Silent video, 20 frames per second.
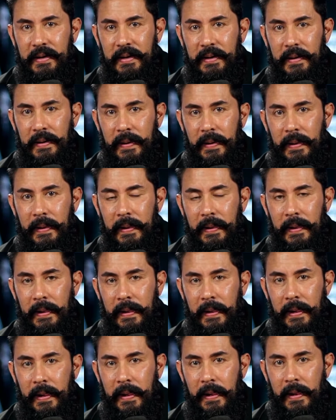
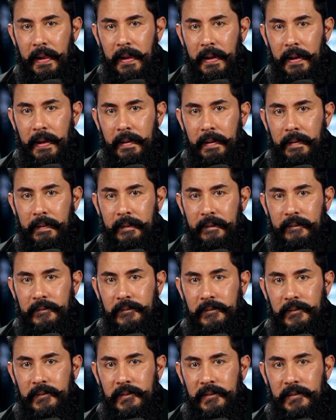
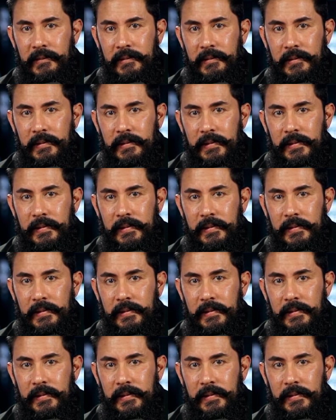[no speech]